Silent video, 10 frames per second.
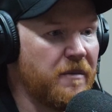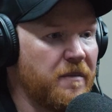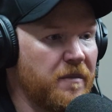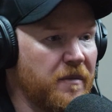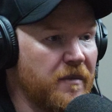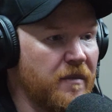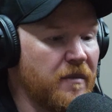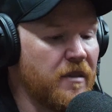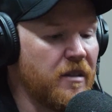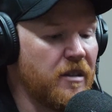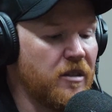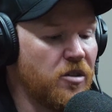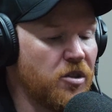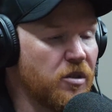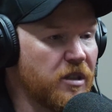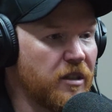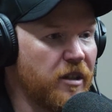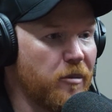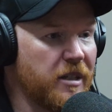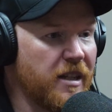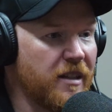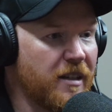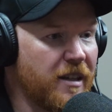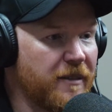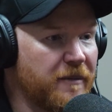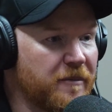Yep. Josh Hook's incredibly talented, eh?